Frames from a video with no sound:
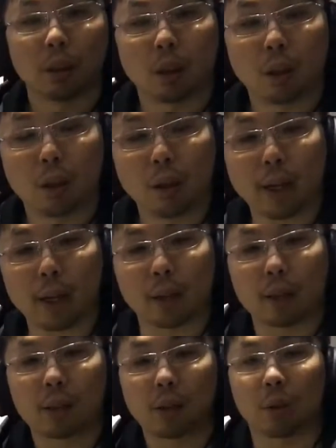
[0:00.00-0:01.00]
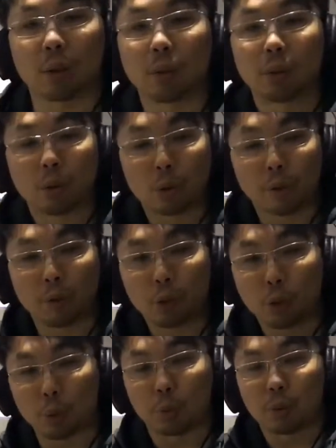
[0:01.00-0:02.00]
Okay, so groove
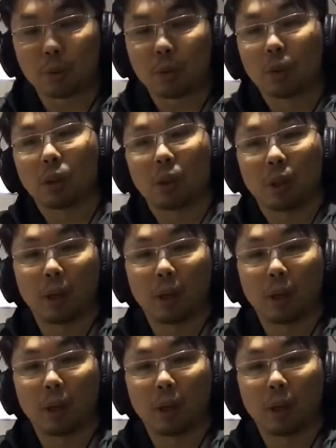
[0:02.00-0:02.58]
2. Are